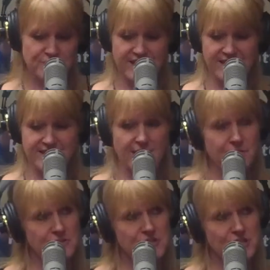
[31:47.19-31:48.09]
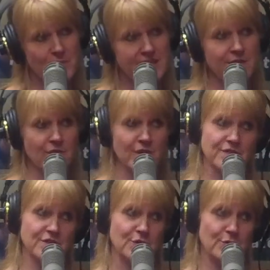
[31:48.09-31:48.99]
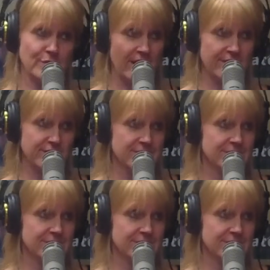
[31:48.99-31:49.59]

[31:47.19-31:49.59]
takes that first year, we cover years 2 through 5.